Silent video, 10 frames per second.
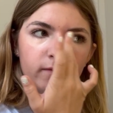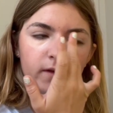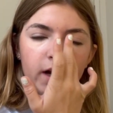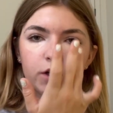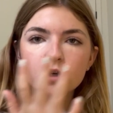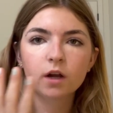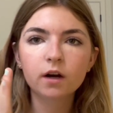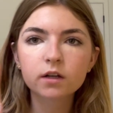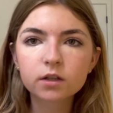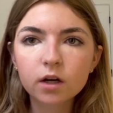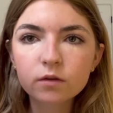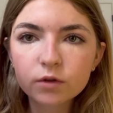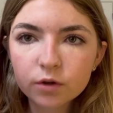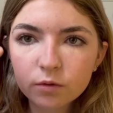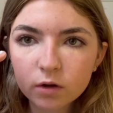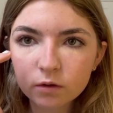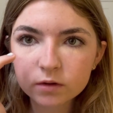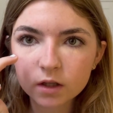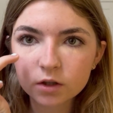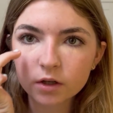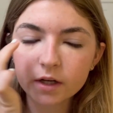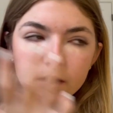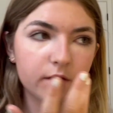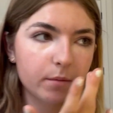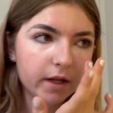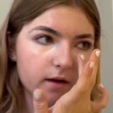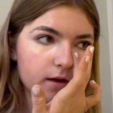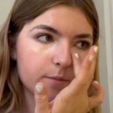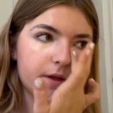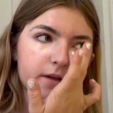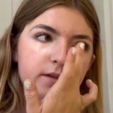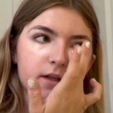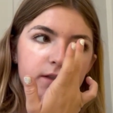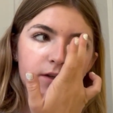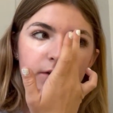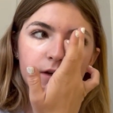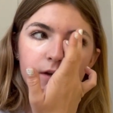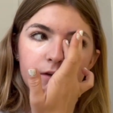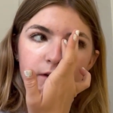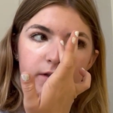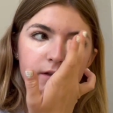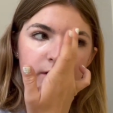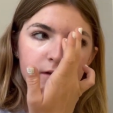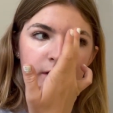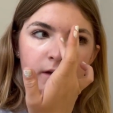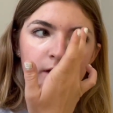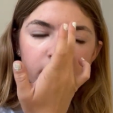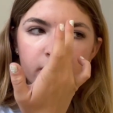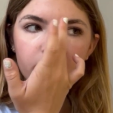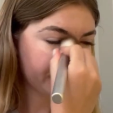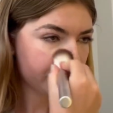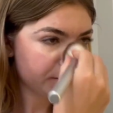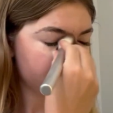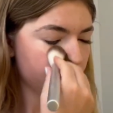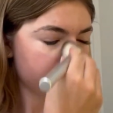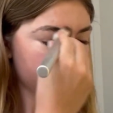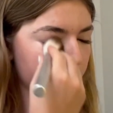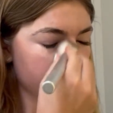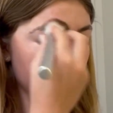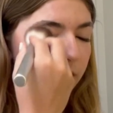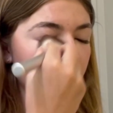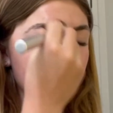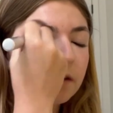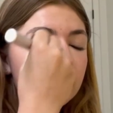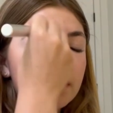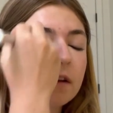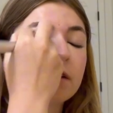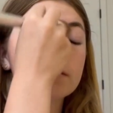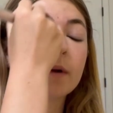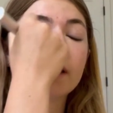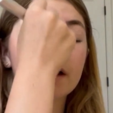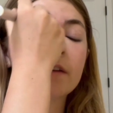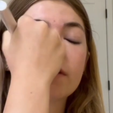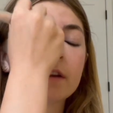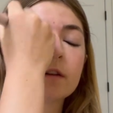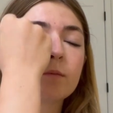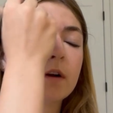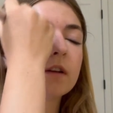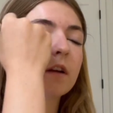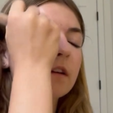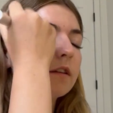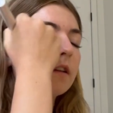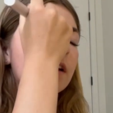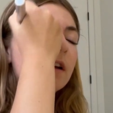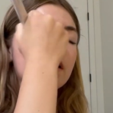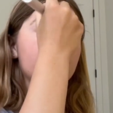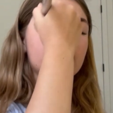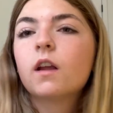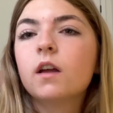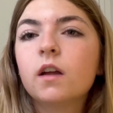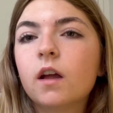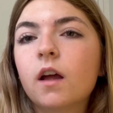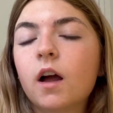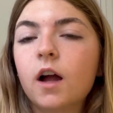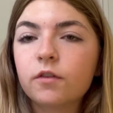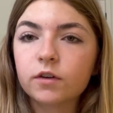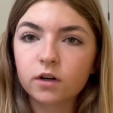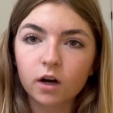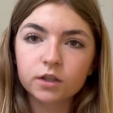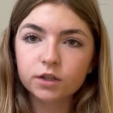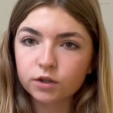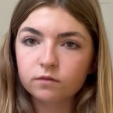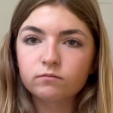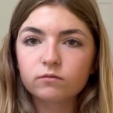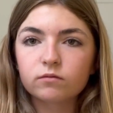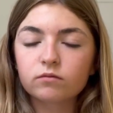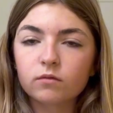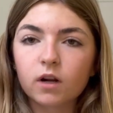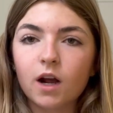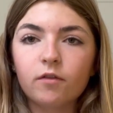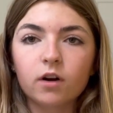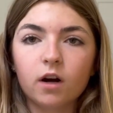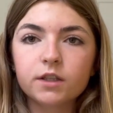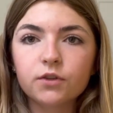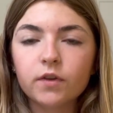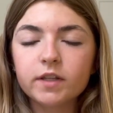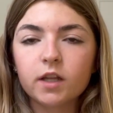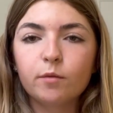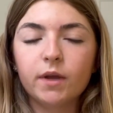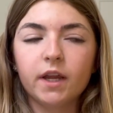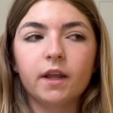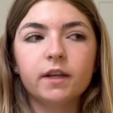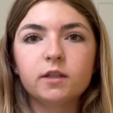I try not to go too close underneath my eye because that's how you get creases. I just close my eye for this process. I forgot to do this at the beginning.